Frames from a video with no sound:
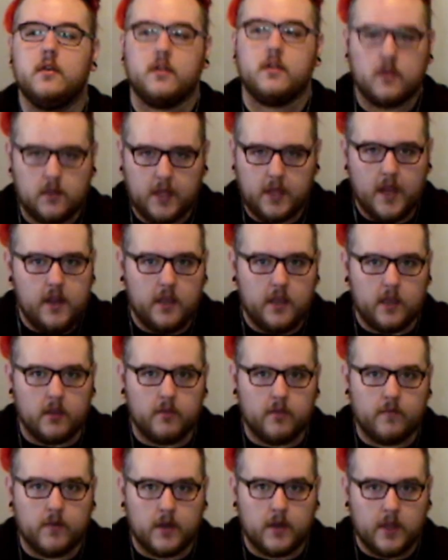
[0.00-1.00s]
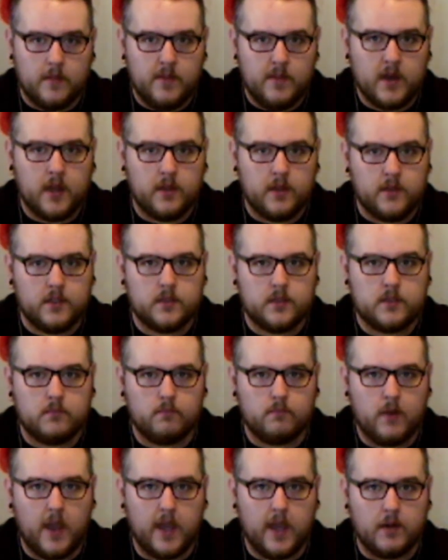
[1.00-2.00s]
Thank you for coming on this
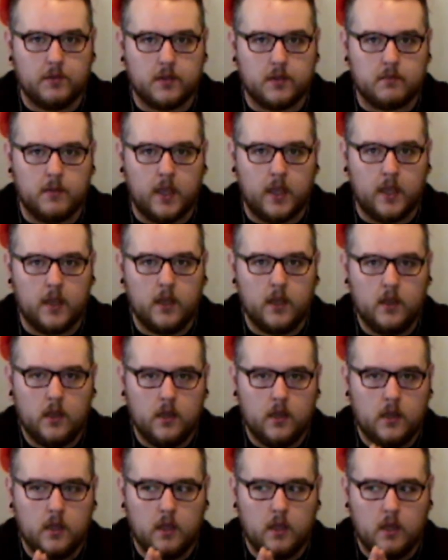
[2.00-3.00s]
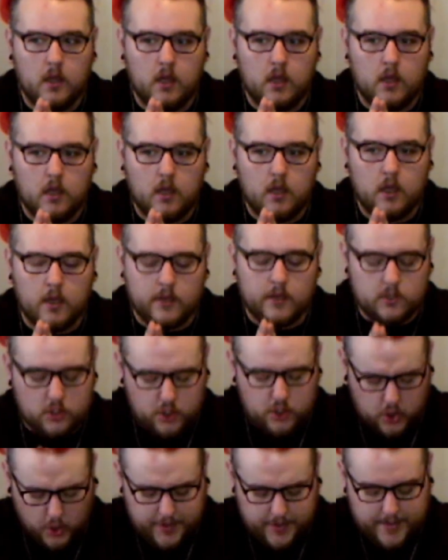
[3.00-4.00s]
ride with me and
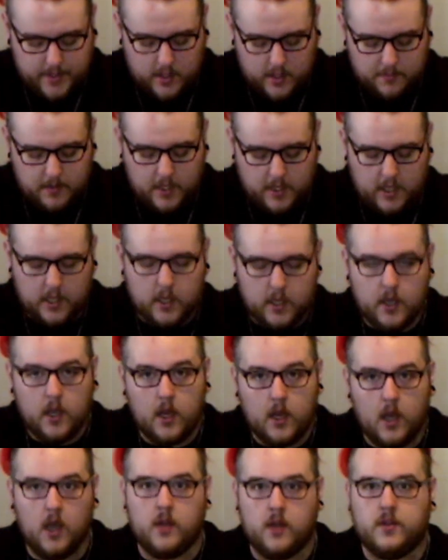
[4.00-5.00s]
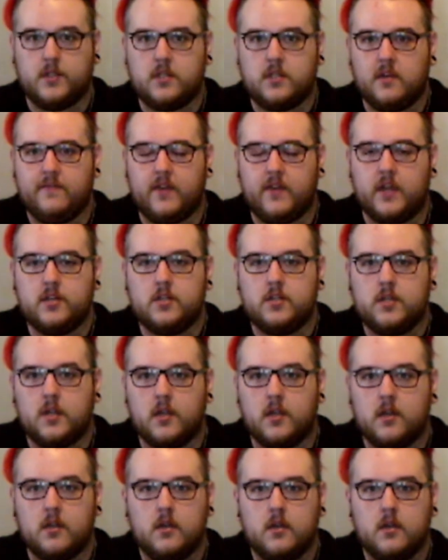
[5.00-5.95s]
joining me on this adventure